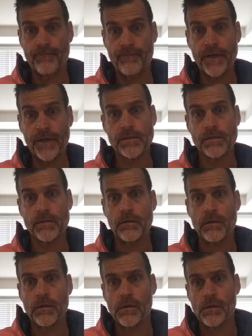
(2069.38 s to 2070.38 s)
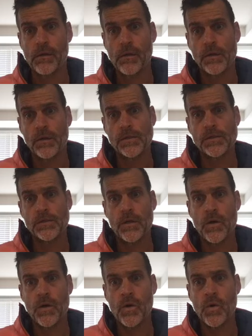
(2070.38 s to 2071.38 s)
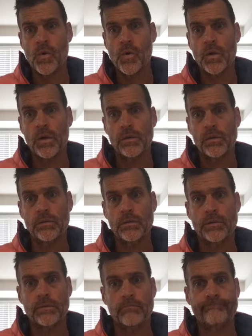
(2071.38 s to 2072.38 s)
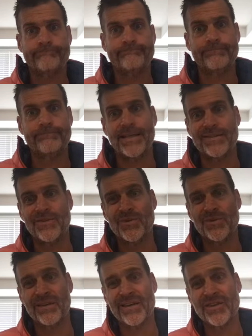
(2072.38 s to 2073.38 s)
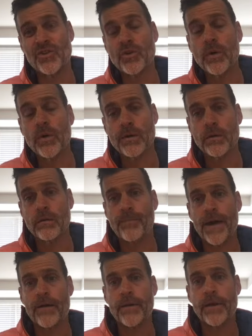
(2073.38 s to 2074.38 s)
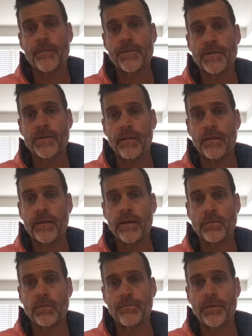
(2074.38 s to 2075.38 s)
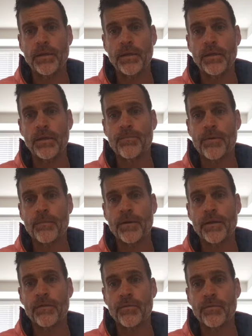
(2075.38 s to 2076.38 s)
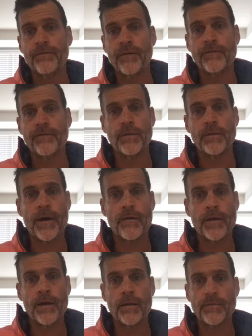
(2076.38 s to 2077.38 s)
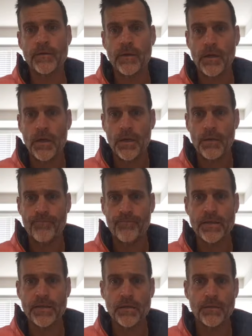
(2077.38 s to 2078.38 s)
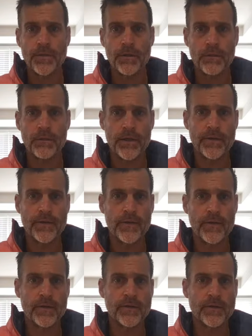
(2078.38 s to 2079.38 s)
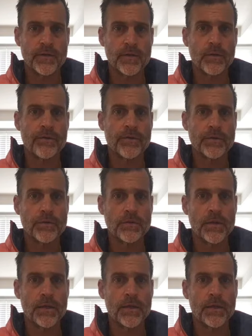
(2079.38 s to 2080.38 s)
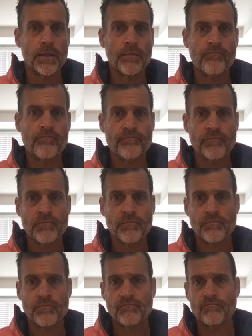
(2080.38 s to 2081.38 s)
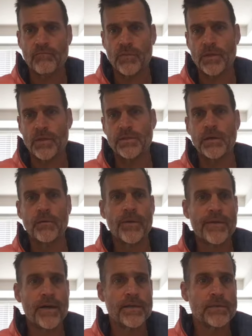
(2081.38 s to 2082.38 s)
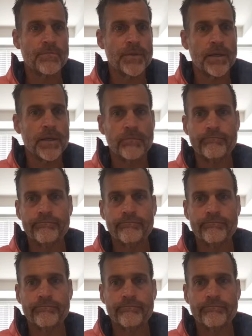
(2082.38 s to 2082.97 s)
phase. So that's usually like 200 battery amps. This would be probably 350 battery amps. Not terrible. I'd say this is equivalent to a CL1000, but I